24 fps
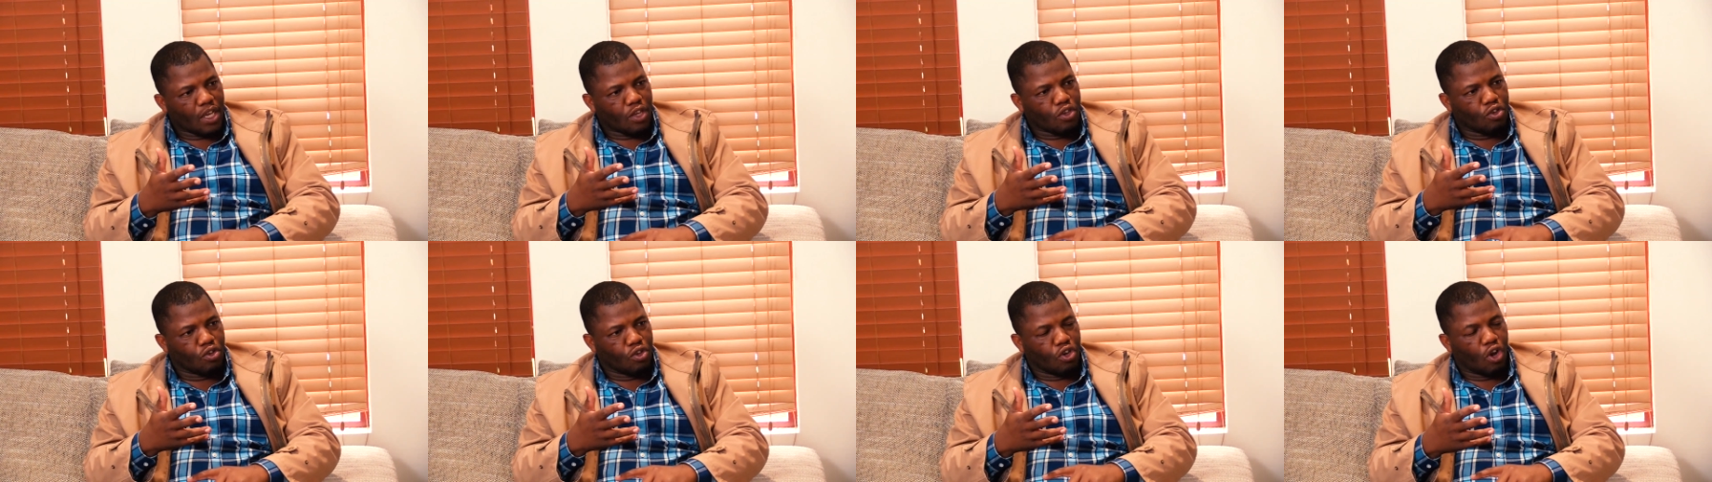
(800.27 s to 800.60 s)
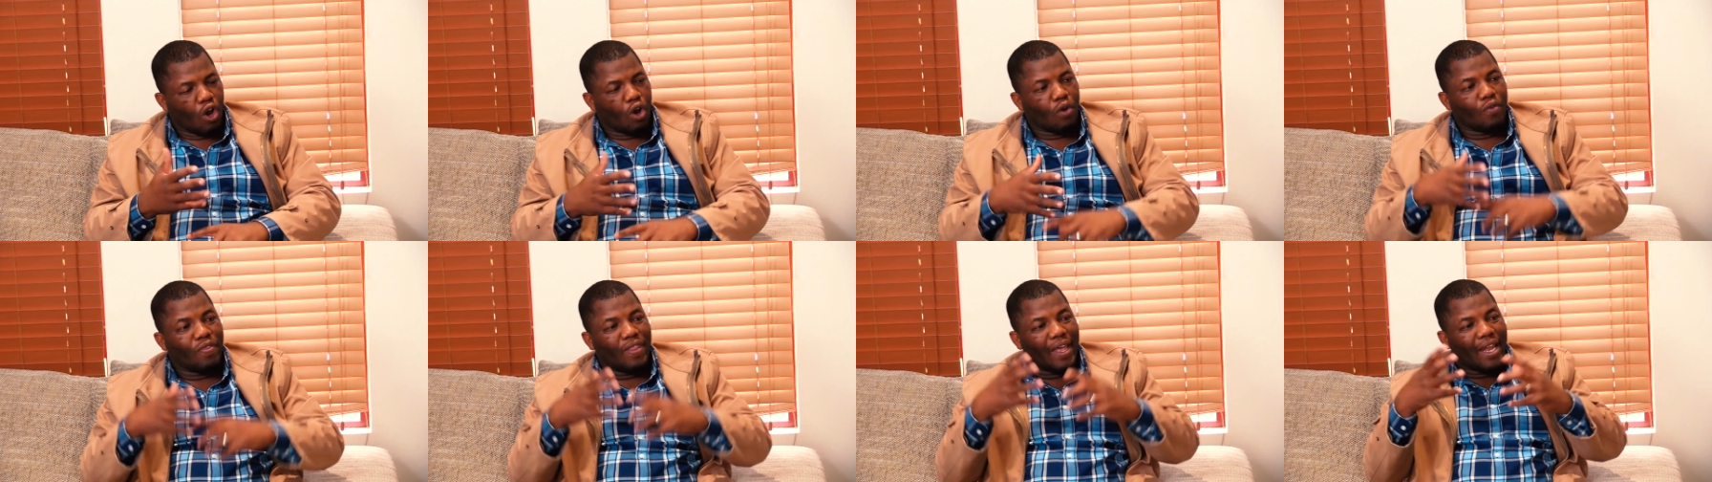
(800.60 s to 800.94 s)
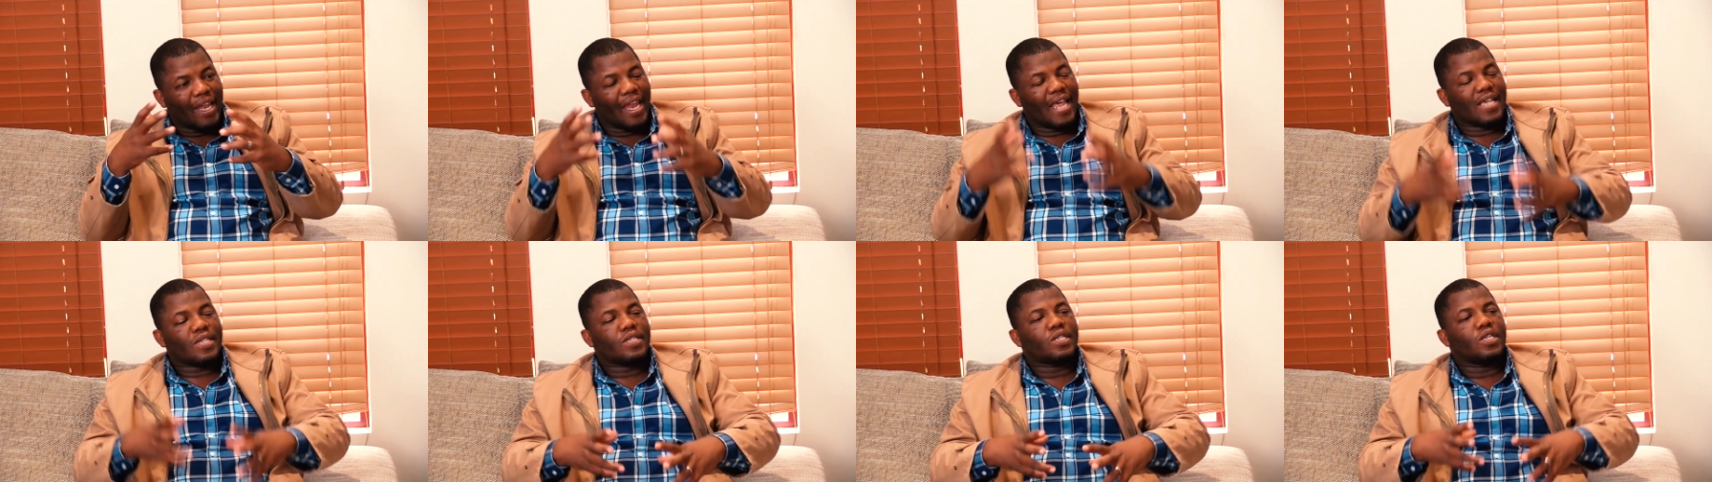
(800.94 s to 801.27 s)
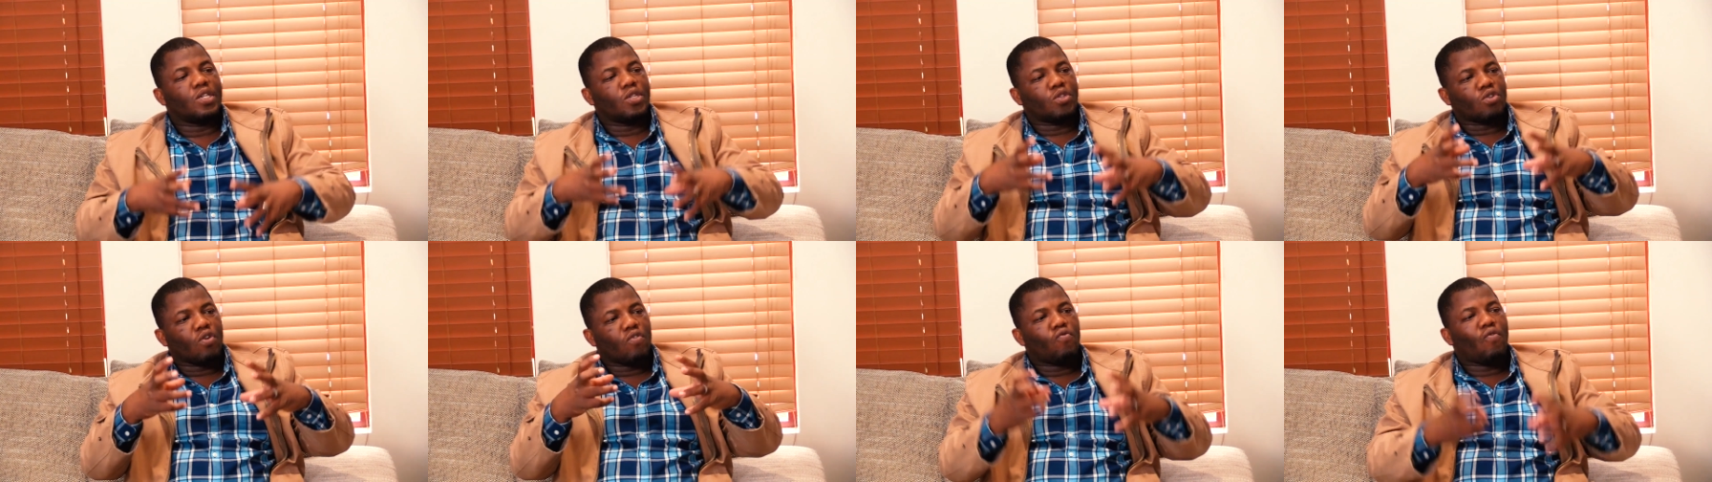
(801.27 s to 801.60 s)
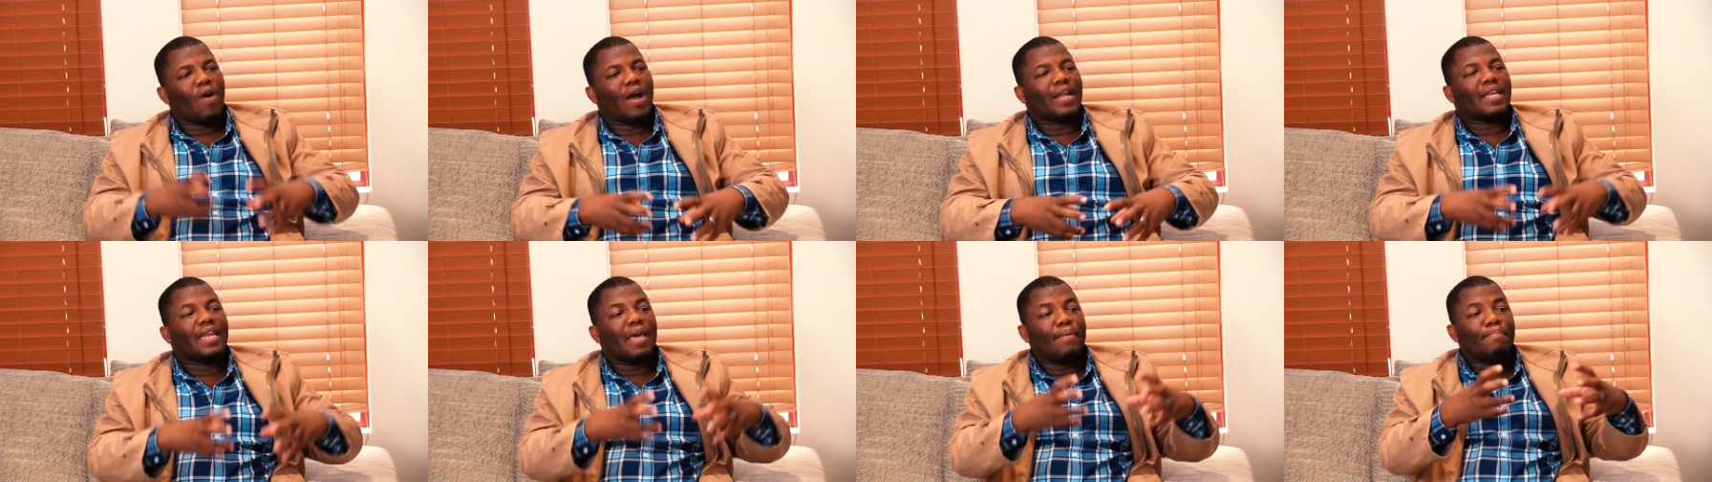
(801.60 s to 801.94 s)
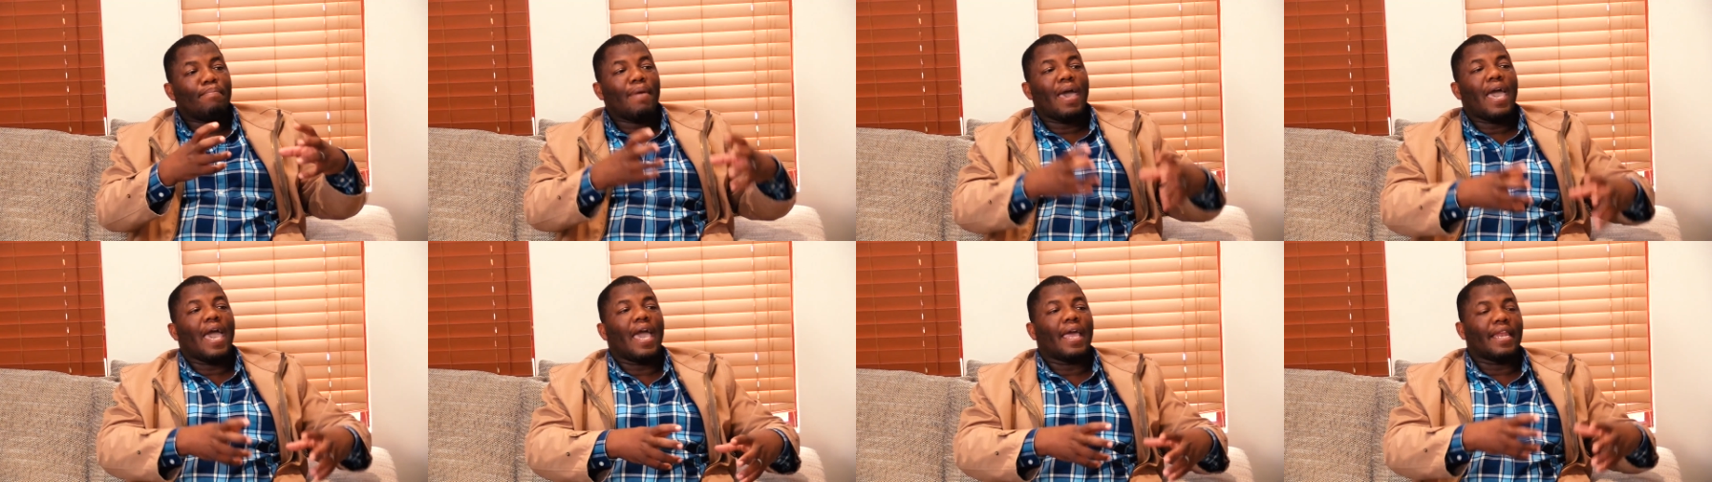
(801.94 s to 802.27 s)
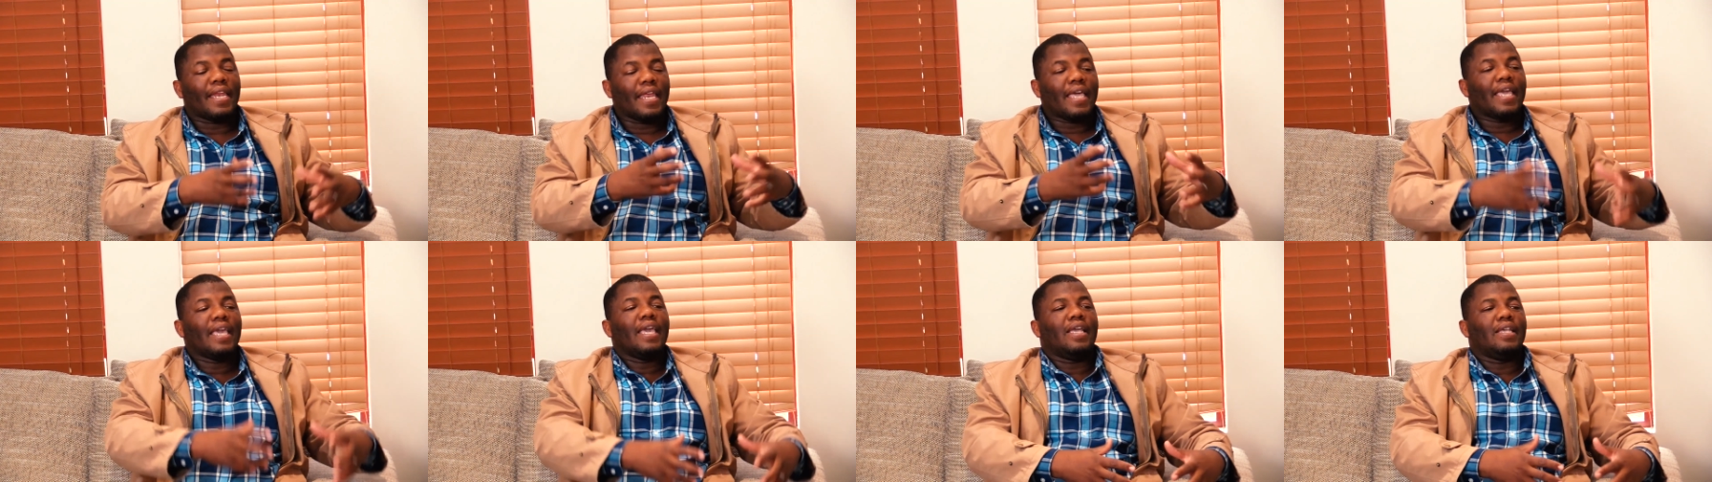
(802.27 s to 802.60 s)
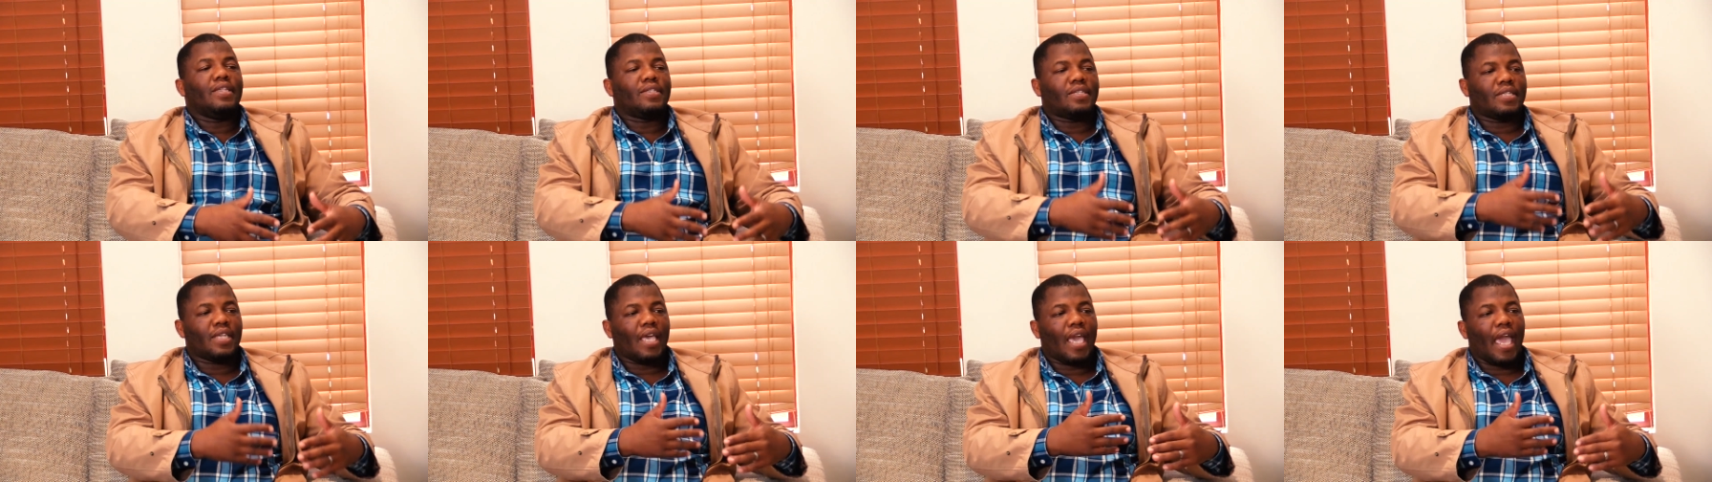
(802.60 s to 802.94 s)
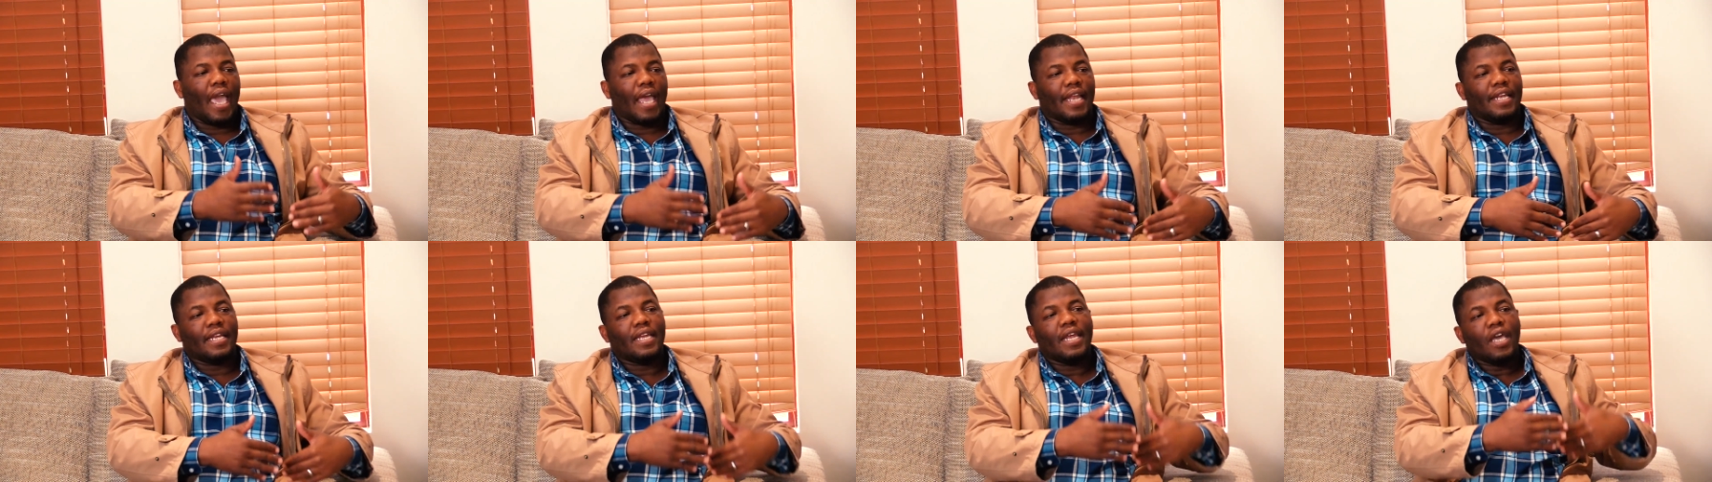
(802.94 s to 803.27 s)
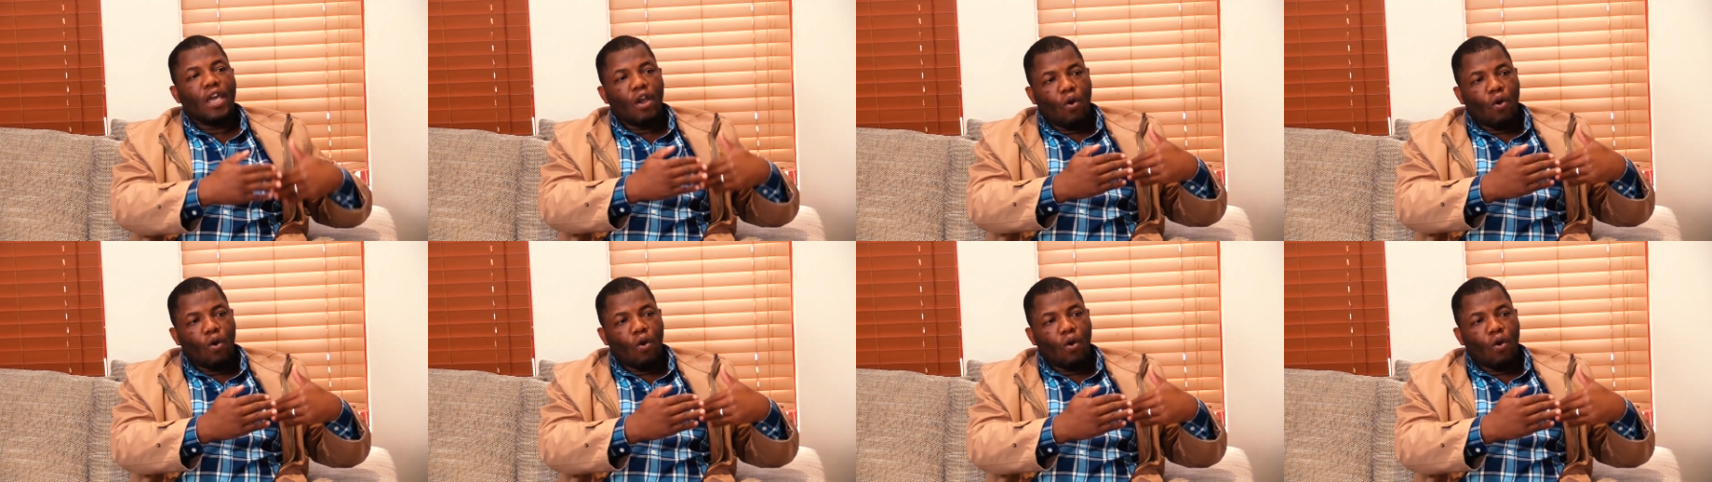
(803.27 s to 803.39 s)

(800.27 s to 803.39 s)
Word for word: you know, the lessons of what a man is and